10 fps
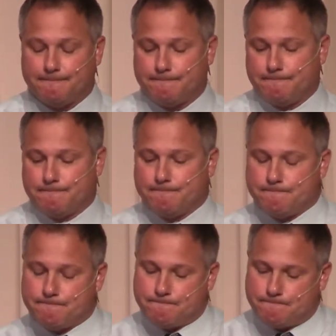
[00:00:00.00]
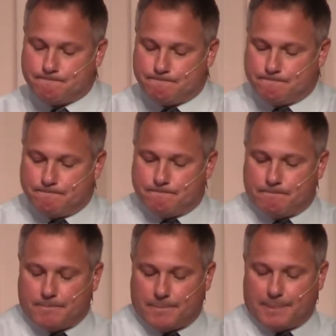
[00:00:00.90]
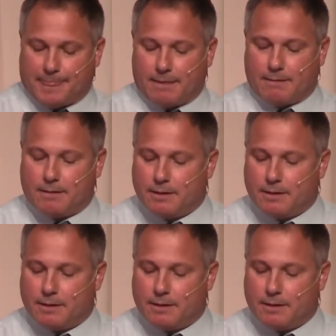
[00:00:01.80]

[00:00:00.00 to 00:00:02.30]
Nothing is said.